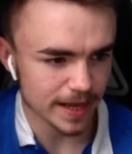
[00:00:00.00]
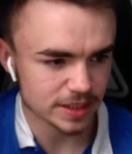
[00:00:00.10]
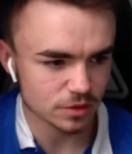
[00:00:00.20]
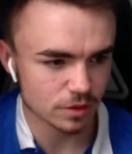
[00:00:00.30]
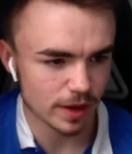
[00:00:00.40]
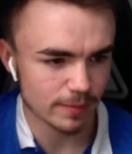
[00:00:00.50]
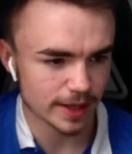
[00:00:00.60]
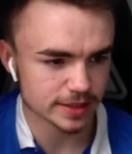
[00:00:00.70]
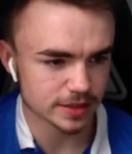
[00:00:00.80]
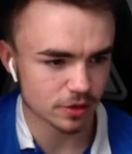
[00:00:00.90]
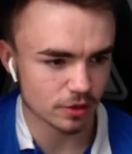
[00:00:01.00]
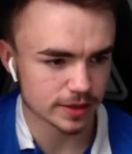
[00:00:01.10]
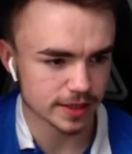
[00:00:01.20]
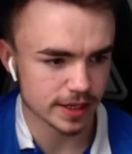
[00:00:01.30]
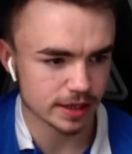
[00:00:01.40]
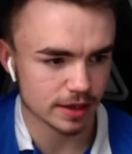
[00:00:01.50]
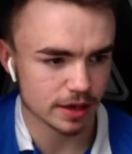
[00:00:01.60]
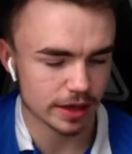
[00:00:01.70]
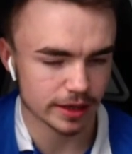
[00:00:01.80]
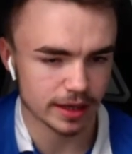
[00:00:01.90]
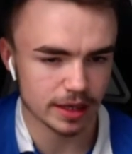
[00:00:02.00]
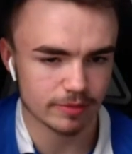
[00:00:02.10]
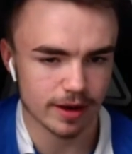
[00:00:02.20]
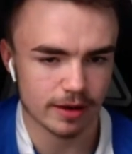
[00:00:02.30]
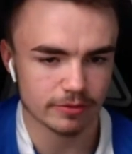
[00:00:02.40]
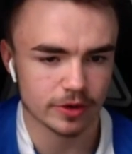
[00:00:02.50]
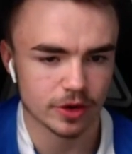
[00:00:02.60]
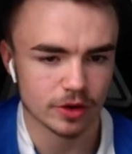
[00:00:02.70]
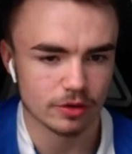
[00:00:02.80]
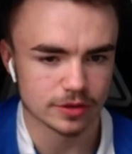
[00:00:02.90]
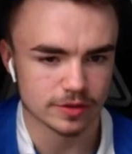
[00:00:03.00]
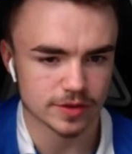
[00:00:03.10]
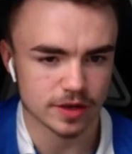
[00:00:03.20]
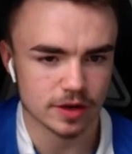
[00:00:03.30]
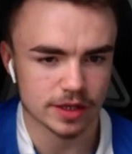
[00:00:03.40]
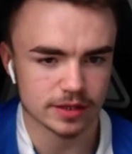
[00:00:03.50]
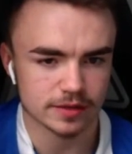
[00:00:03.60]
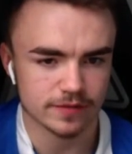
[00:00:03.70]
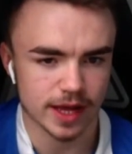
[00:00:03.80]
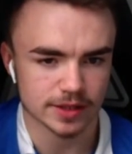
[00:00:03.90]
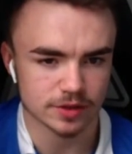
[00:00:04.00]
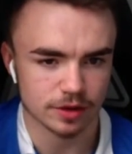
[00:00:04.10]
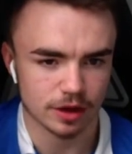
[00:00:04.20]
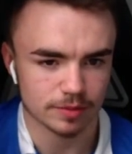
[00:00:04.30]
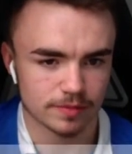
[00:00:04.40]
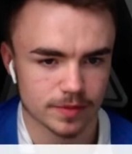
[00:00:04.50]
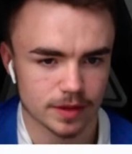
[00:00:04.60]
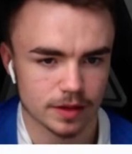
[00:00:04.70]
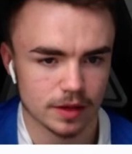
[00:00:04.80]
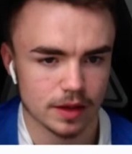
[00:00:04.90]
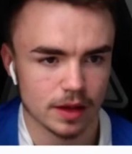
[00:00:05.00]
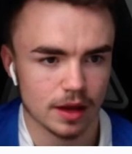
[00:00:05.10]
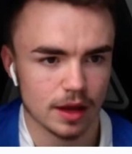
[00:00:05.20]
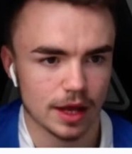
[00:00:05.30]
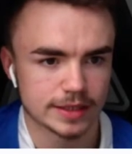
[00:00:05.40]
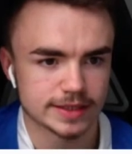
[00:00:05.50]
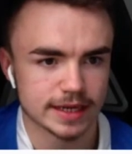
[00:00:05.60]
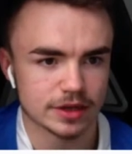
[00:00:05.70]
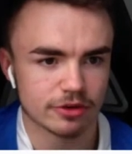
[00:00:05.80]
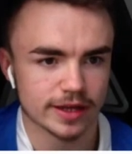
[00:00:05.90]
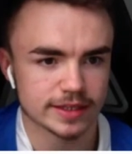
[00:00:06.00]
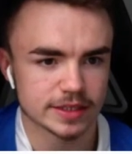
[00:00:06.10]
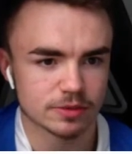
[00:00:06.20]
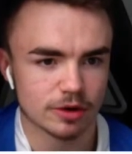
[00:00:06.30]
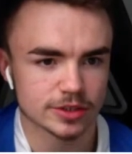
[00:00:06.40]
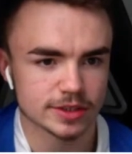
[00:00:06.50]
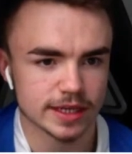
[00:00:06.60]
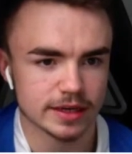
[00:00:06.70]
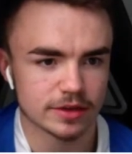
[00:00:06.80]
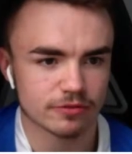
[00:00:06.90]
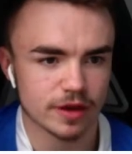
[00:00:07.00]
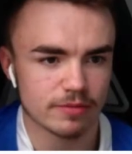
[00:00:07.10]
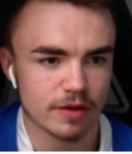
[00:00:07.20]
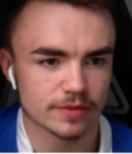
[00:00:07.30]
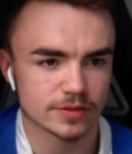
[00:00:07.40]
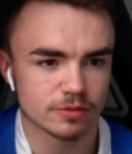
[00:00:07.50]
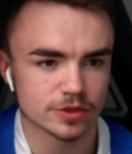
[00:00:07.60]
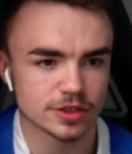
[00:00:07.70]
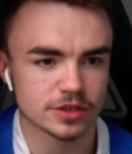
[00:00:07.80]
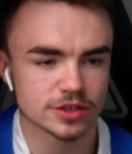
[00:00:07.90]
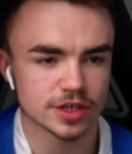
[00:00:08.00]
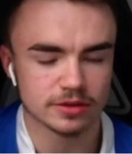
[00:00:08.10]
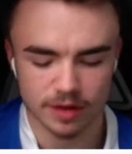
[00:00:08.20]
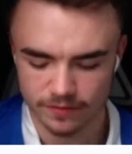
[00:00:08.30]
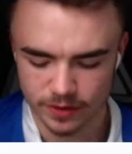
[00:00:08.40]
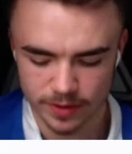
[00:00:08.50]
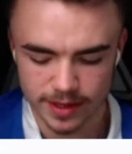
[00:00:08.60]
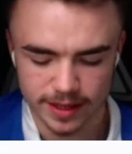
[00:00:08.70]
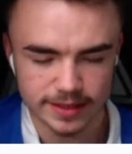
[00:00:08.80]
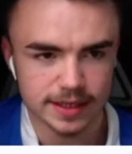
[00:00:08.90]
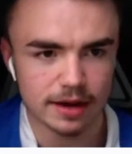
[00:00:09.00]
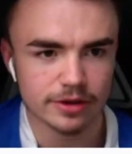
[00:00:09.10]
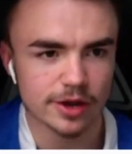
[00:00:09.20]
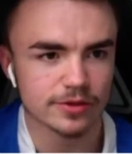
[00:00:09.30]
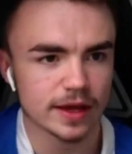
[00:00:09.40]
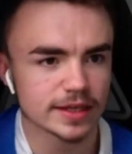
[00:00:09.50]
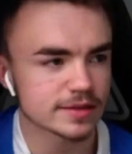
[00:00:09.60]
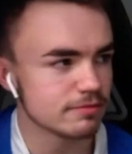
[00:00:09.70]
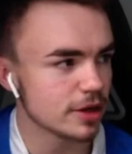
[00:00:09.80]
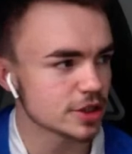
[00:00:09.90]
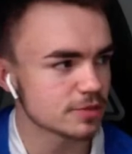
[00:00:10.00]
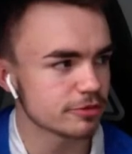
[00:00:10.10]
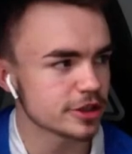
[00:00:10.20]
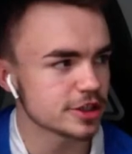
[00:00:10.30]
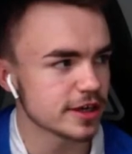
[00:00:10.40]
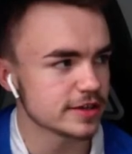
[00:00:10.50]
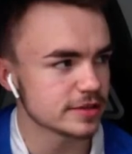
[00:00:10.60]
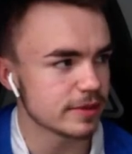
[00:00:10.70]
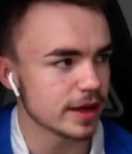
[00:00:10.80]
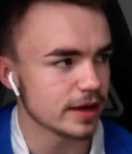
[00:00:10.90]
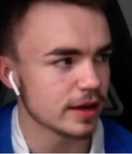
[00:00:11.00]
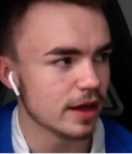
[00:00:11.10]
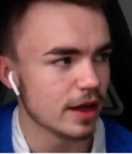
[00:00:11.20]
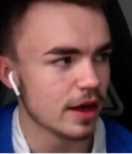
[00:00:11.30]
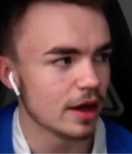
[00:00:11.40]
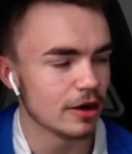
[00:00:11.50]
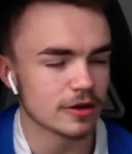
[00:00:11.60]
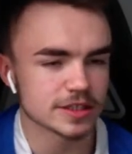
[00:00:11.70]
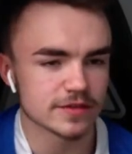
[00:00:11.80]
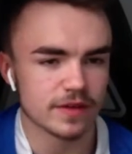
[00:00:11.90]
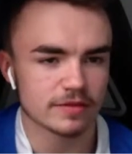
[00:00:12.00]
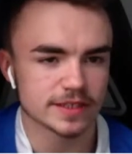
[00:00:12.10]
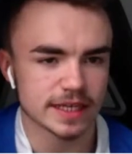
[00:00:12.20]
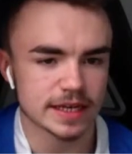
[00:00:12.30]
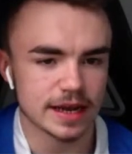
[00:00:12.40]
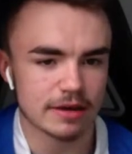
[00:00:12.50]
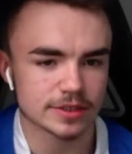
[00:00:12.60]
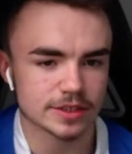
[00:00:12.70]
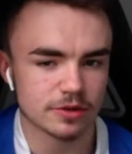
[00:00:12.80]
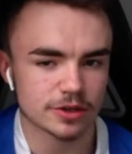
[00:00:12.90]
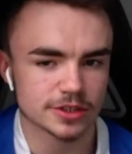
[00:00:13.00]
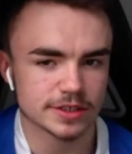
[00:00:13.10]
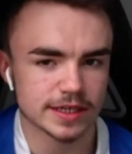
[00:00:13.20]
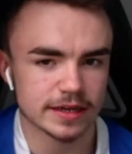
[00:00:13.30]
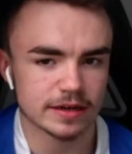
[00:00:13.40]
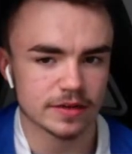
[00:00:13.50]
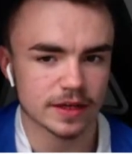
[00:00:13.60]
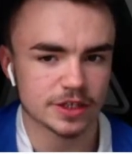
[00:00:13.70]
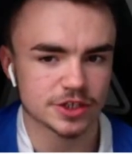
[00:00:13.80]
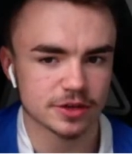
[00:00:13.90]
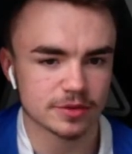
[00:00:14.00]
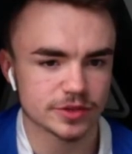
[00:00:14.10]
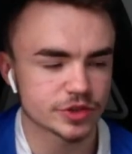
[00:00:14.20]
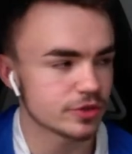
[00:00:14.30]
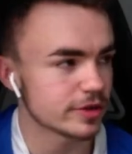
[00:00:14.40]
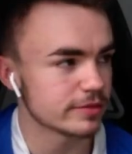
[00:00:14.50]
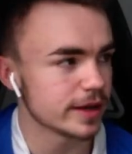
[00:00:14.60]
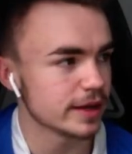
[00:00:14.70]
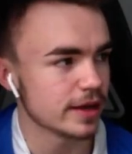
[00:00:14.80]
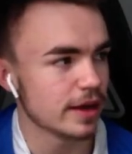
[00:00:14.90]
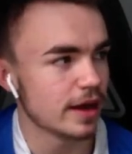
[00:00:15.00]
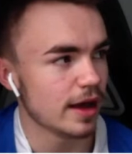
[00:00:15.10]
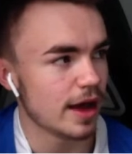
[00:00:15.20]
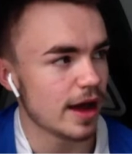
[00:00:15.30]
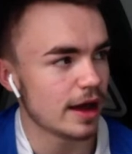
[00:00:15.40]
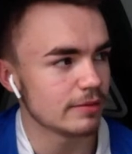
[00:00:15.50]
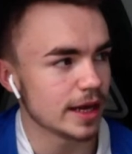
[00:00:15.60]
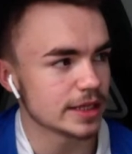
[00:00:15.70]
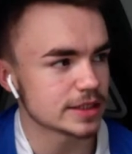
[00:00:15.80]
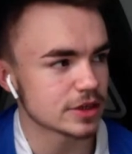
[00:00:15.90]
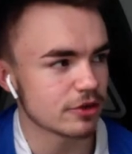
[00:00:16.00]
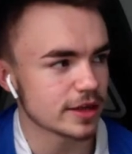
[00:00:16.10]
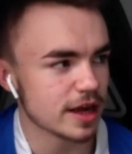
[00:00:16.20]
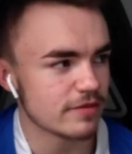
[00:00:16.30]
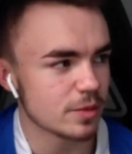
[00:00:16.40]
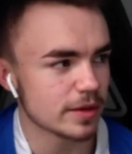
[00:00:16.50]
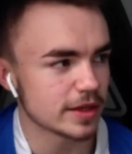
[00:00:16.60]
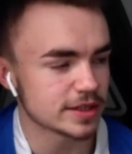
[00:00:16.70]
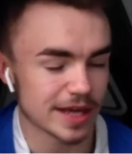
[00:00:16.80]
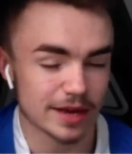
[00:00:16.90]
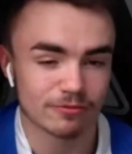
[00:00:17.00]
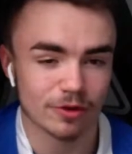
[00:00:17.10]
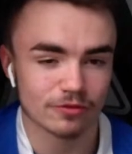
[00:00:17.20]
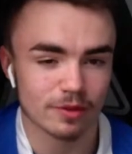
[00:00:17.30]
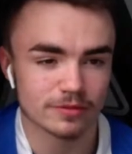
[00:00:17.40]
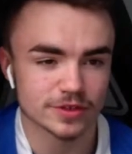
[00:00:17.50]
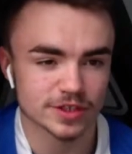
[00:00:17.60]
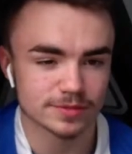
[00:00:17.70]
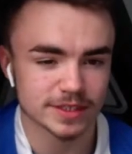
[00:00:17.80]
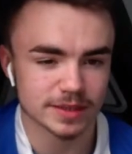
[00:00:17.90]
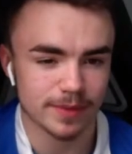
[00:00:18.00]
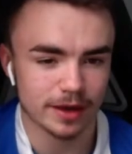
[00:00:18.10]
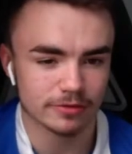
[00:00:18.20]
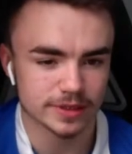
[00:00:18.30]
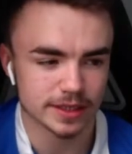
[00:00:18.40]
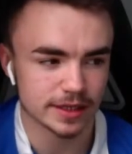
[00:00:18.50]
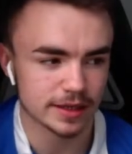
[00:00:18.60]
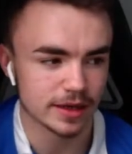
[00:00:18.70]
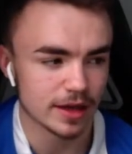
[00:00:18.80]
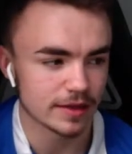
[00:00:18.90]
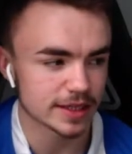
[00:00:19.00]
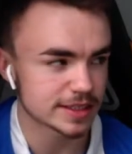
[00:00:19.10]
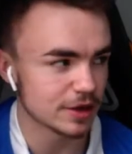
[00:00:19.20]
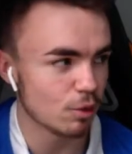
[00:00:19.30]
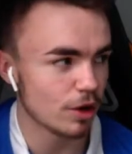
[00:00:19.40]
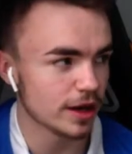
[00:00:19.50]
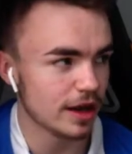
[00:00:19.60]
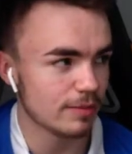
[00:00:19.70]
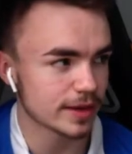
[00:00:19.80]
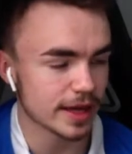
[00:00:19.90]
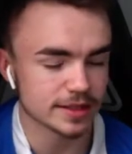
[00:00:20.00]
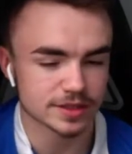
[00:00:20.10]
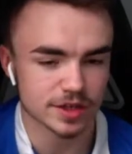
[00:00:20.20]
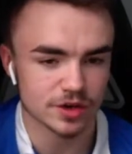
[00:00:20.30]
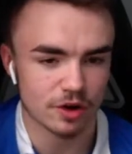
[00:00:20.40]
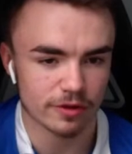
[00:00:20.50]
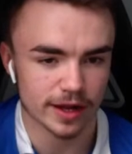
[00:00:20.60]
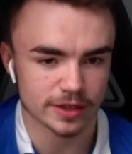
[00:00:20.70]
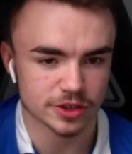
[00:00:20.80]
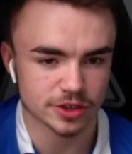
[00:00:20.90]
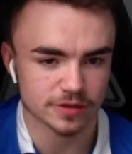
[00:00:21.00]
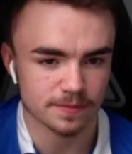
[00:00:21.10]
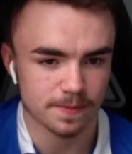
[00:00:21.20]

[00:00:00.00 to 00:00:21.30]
It's all the way back to the corner taker and Lee Brown was offside and the flag's gone up. Send a greeting to Argentina. 3 brothers watching our channel every weekend. Dario, that is much appreciated, mate. Lots of love sending out to Argentina. Thank you so much for joining me. It's great to have you with us. And Rotherham have just missed a penalty. They're still 1-0 up against Norwich.